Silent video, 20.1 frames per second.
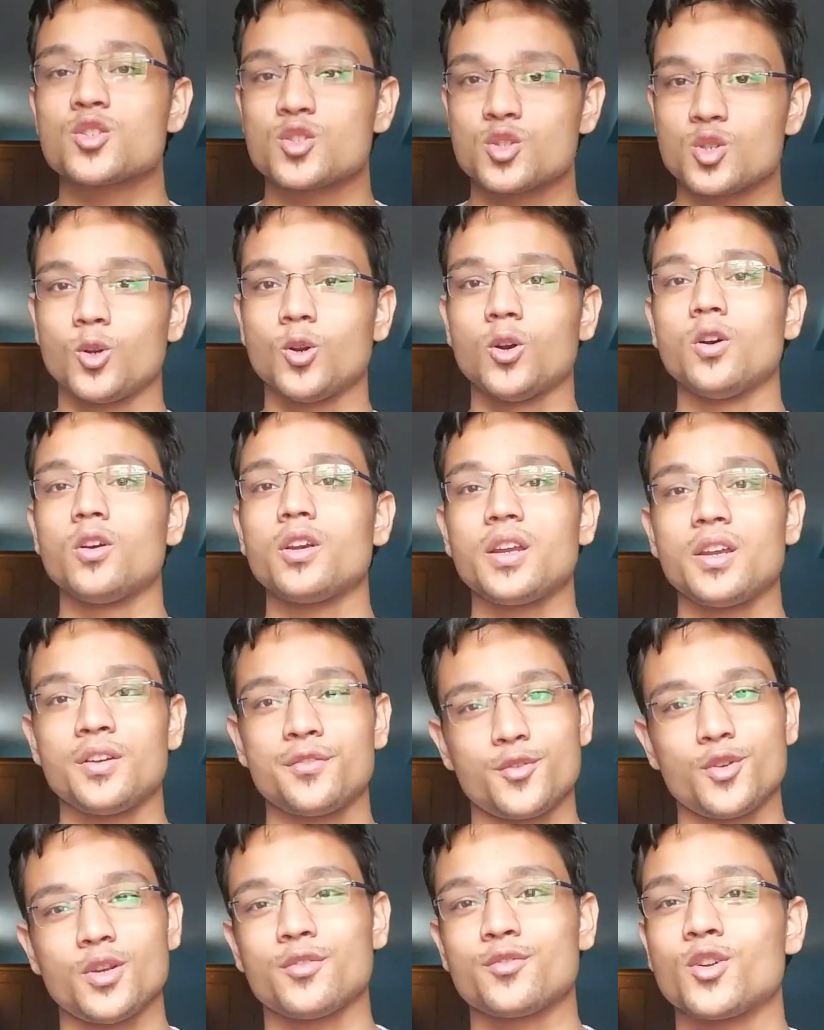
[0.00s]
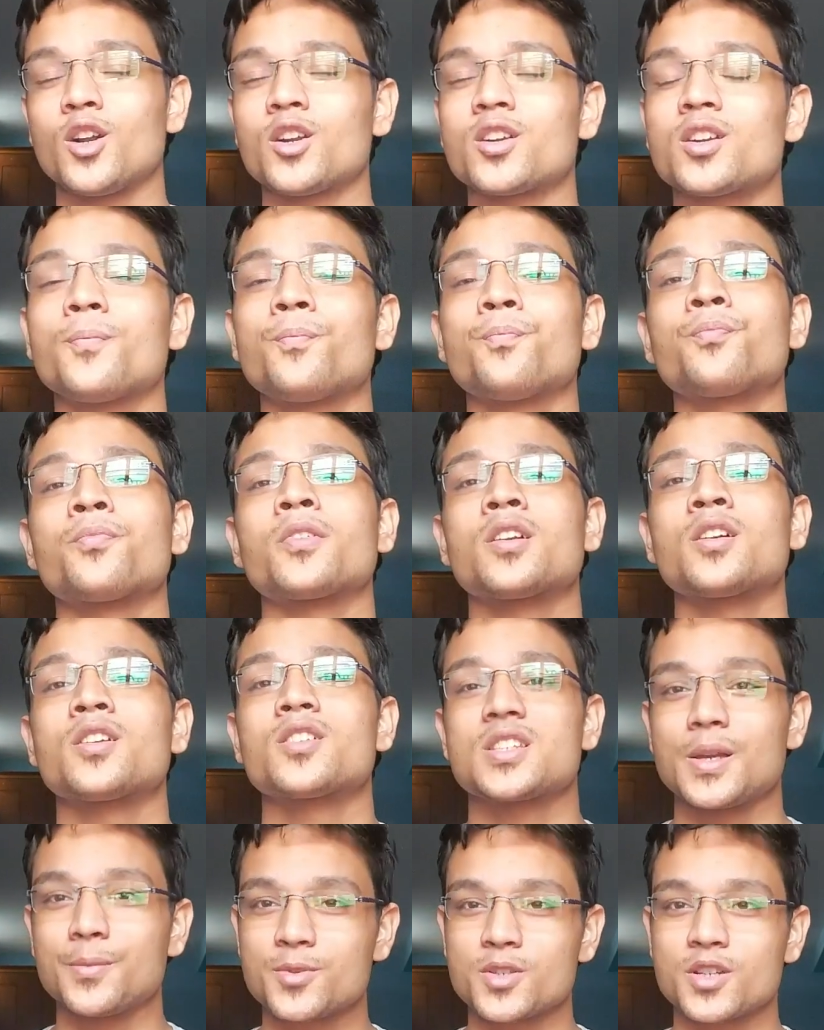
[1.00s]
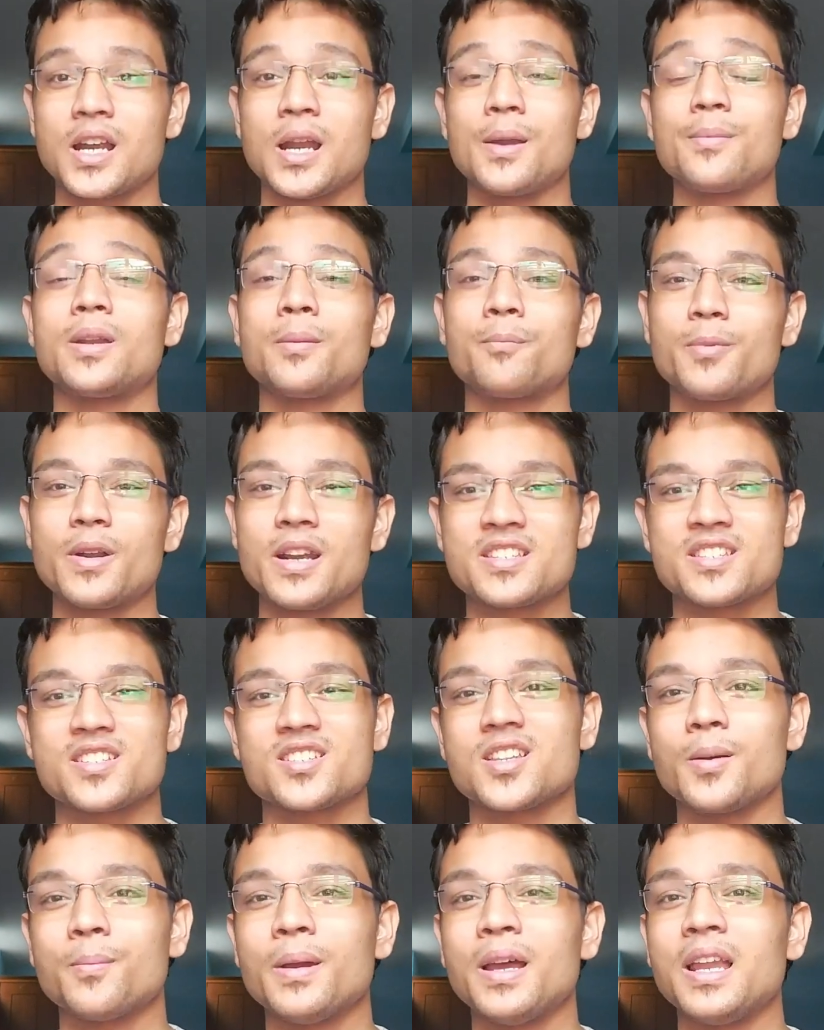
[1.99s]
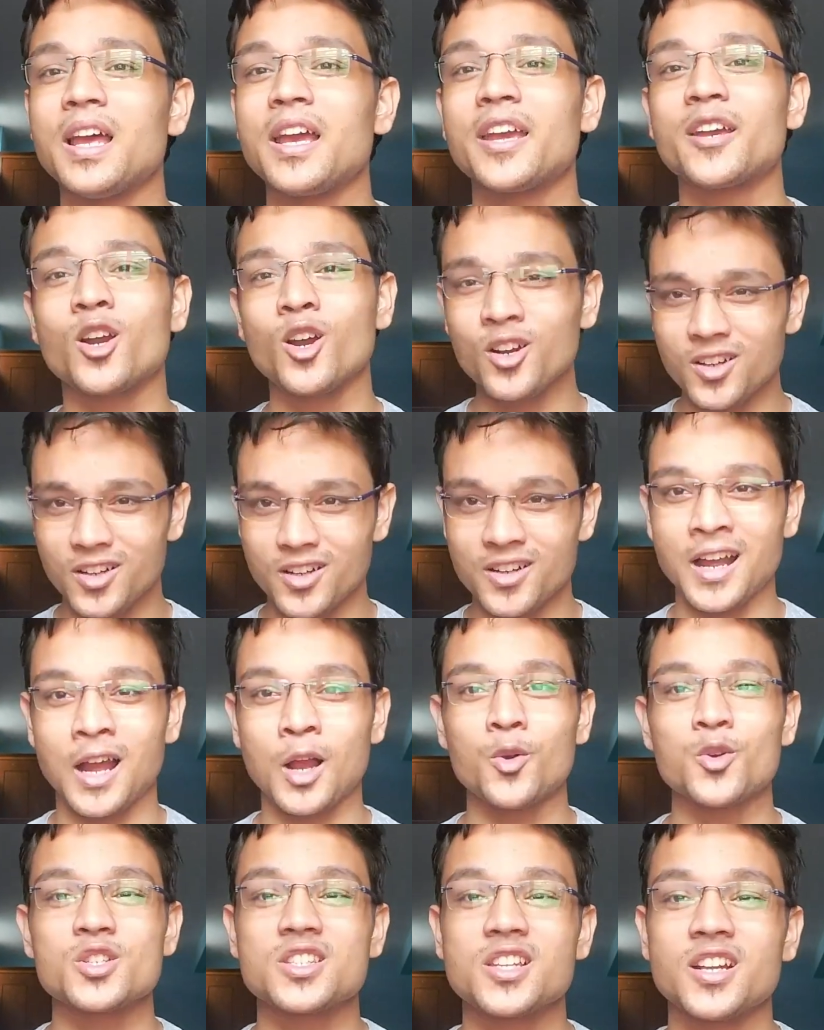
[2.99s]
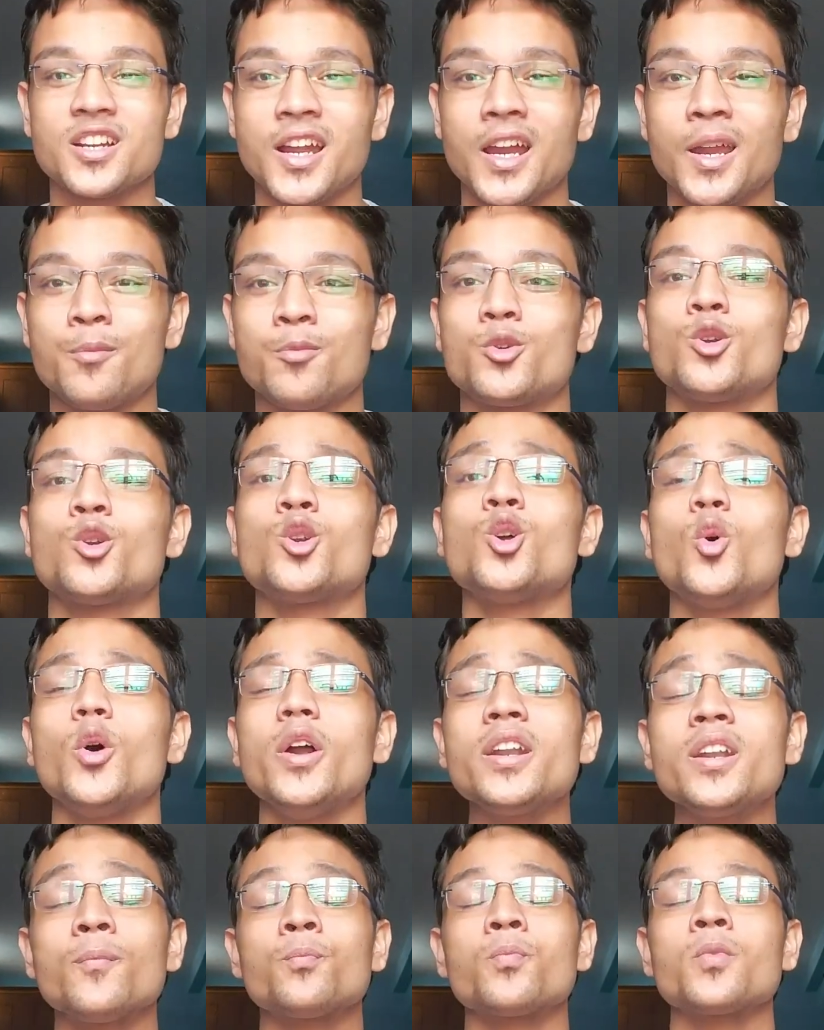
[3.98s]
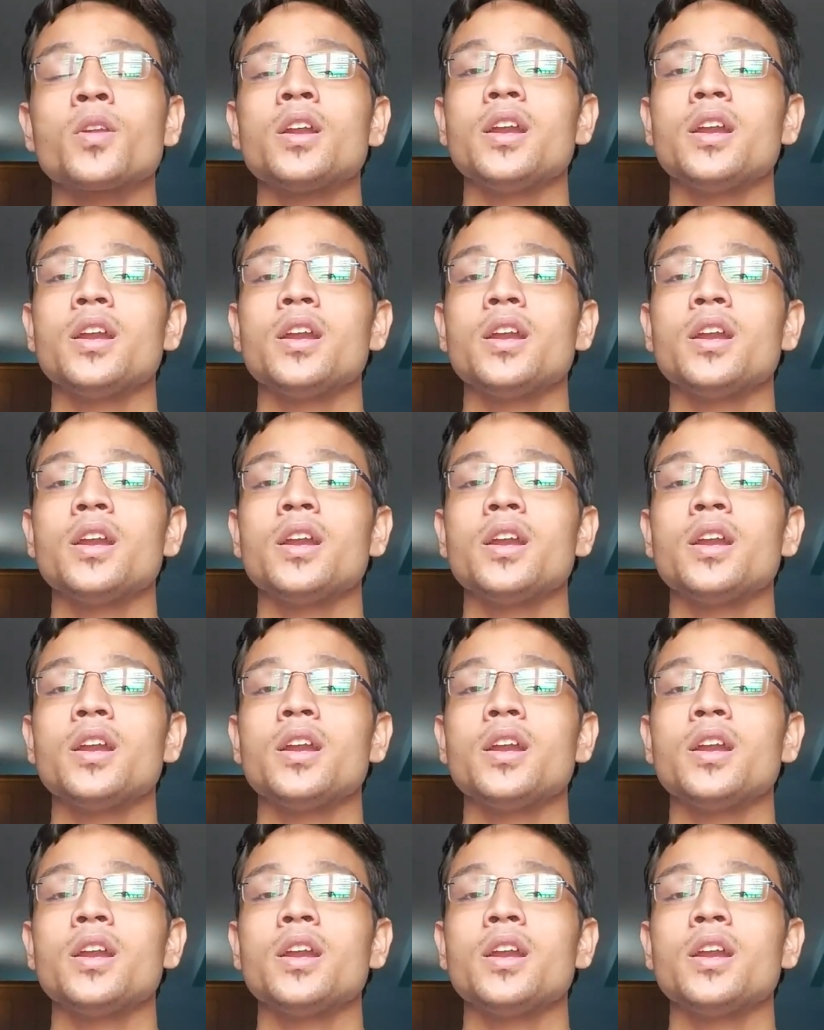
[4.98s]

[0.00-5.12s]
So if you have not subscribed and pressed the bell icon, now is the time to do it.